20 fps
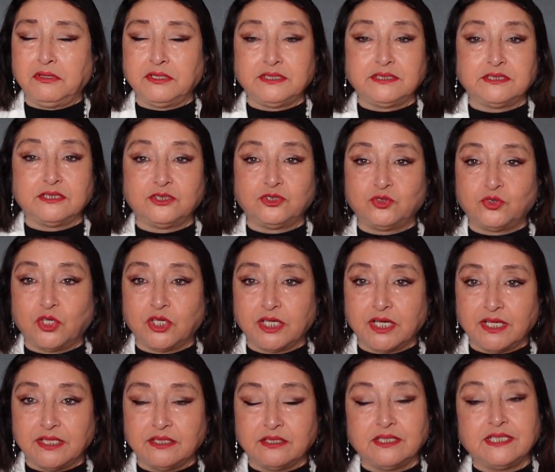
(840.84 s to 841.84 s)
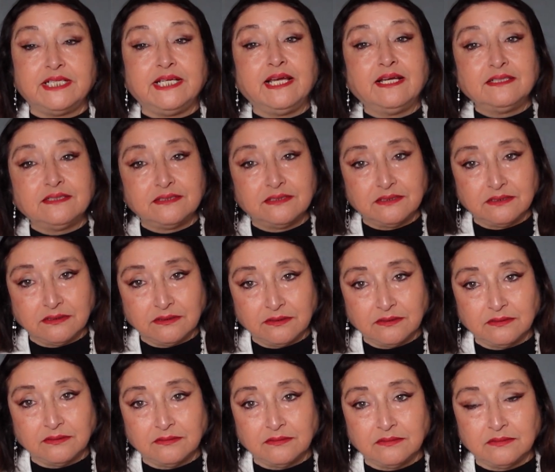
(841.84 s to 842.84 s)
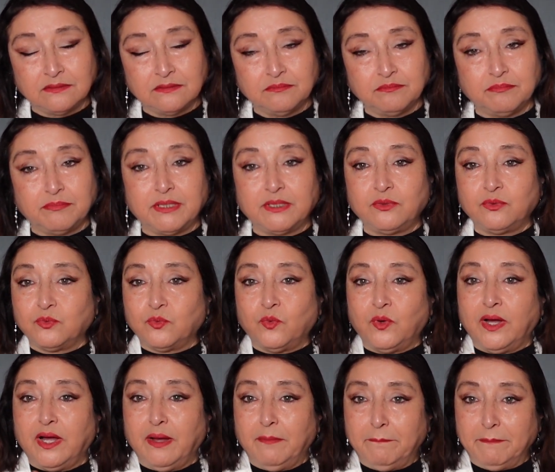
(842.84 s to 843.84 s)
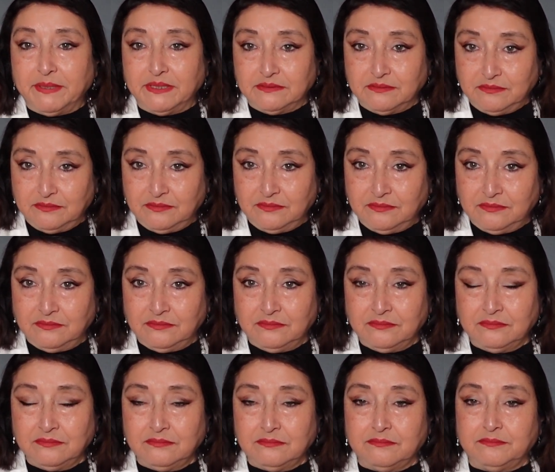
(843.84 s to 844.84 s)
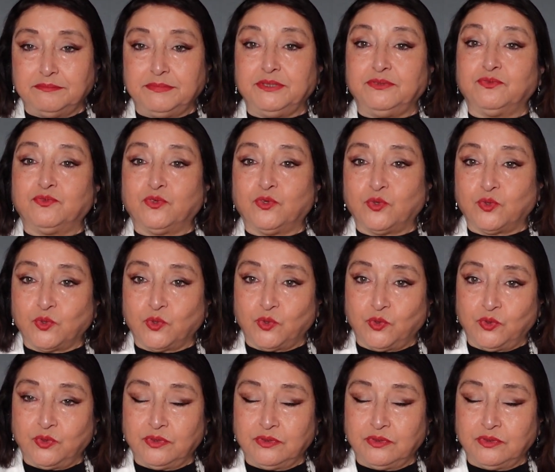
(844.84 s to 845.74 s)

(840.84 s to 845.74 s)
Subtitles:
he's a drug addict. Yes, but what happened before